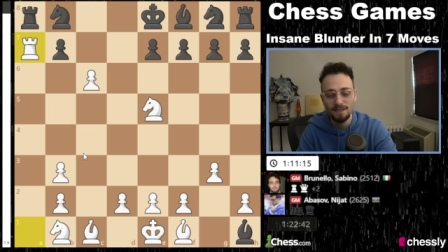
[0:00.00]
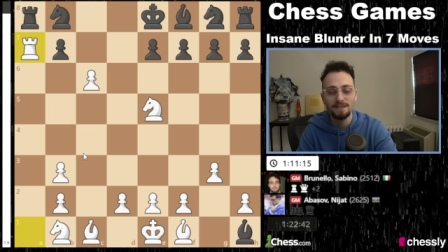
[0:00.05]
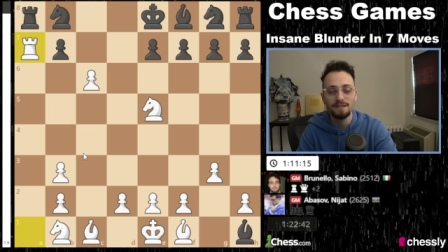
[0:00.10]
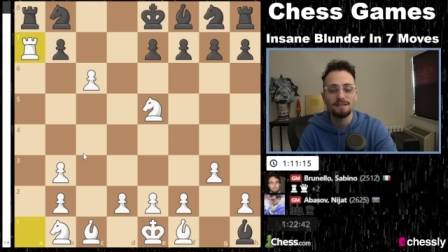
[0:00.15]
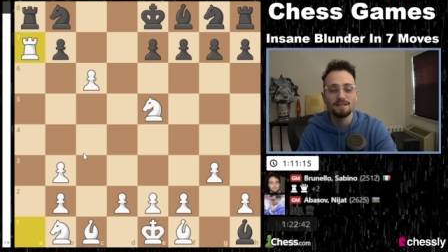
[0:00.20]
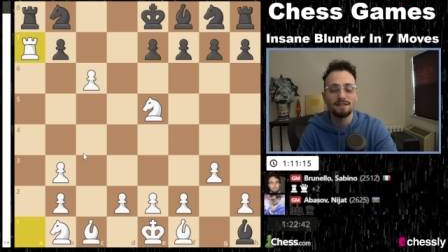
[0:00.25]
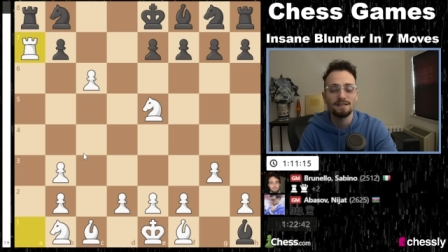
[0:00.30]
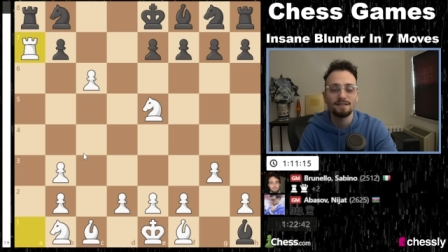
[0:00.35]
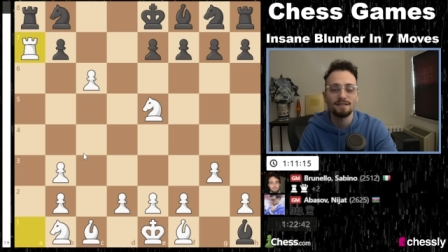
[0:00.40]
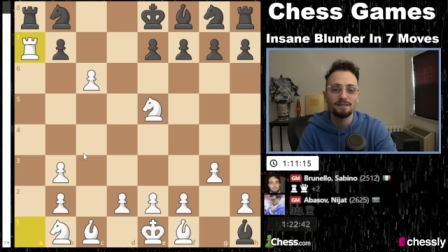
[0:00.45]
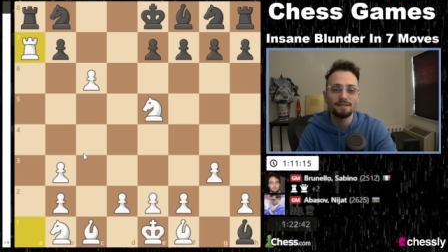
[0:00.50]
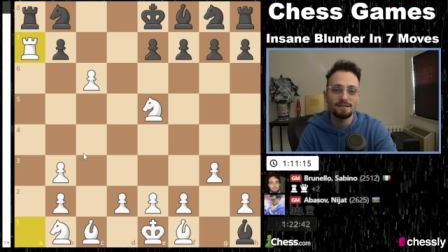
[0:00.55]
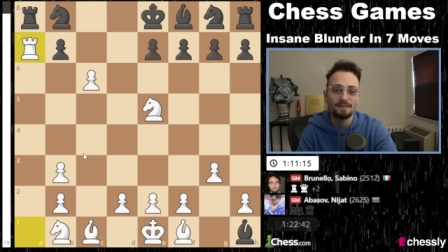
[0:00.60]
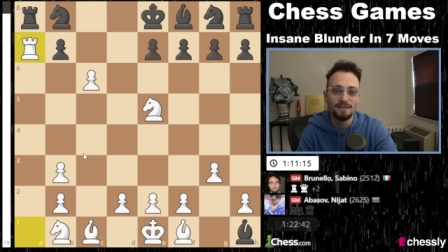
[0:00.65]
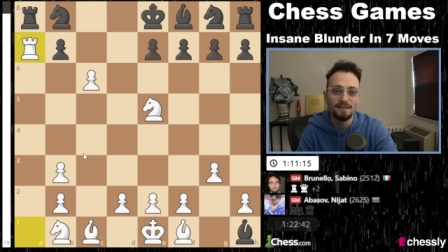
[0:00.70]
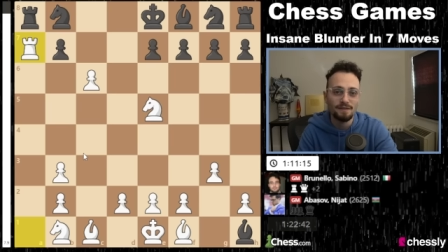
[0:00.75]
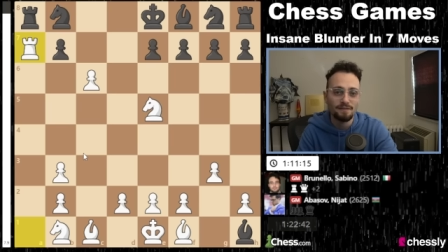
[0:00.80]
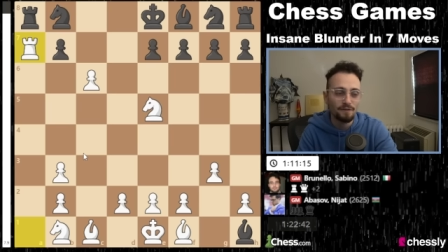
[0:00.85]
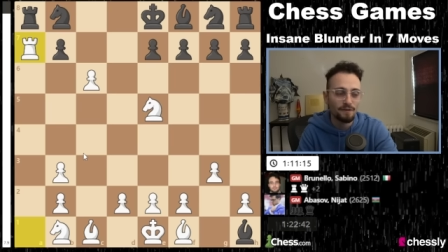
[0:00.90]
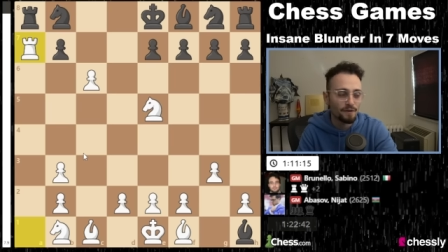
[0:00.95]
he's a
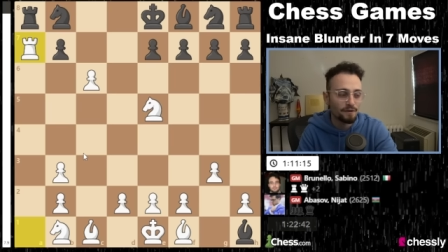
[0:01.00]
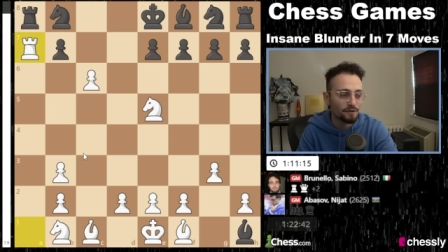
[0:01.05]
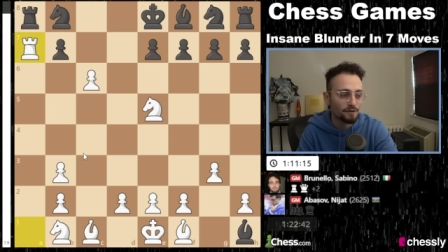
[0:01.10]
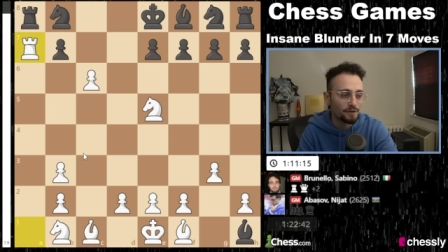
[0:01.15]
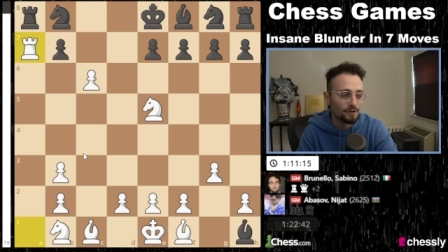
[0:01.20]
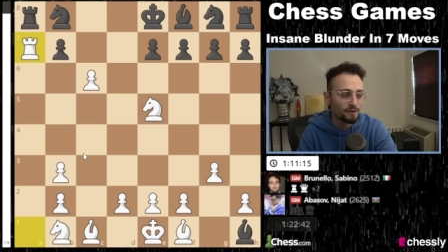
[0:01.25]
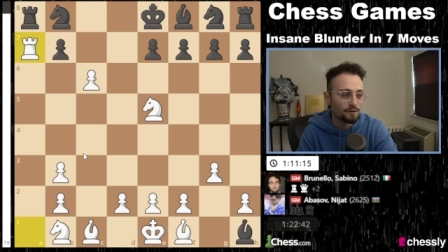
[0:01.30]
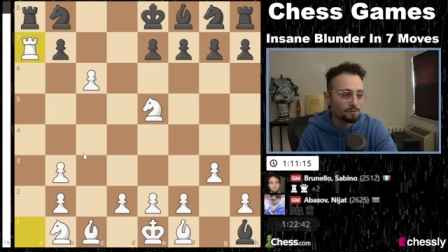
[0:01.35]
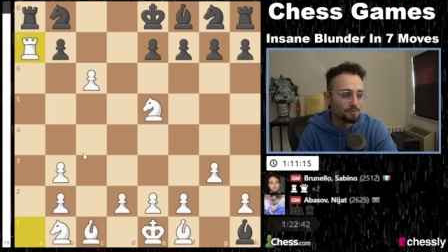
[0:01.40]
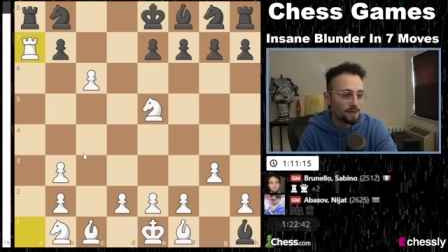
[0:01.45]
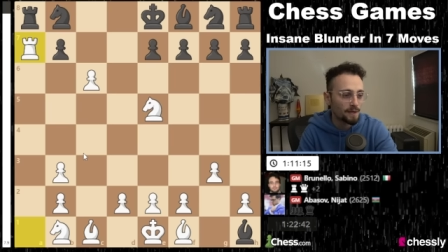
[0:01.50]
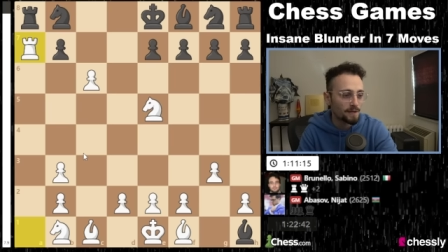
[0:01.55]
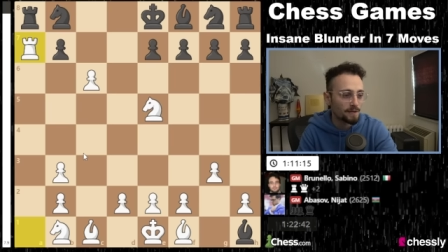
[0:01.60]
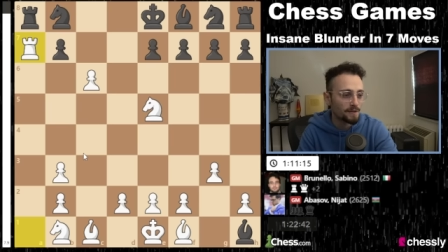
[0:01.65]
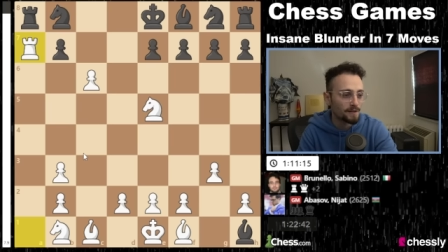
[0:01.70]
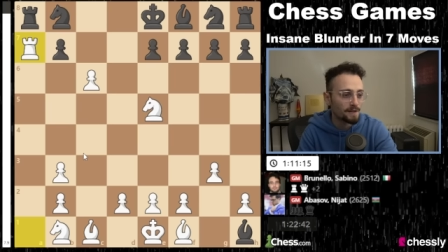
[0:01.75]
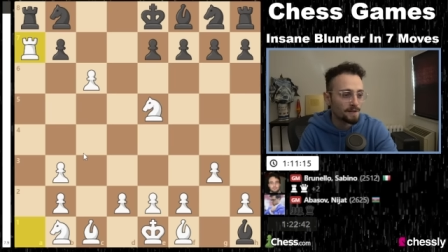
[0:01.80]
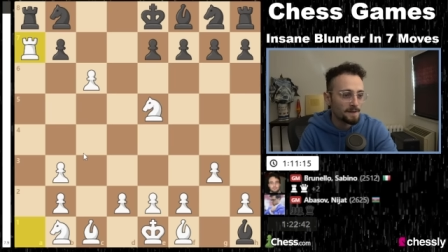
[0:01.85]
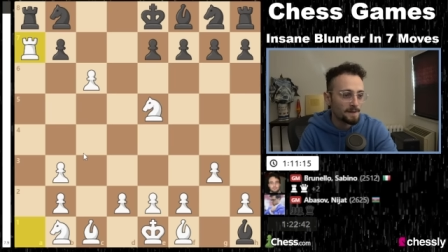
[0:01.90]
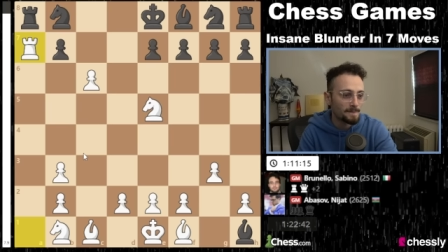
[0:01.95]
he's a very very good
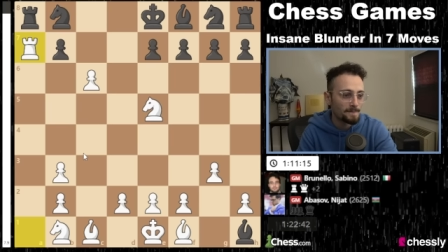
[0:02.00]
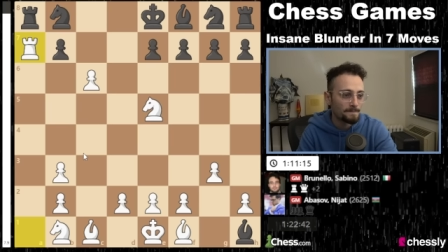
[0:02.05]
player.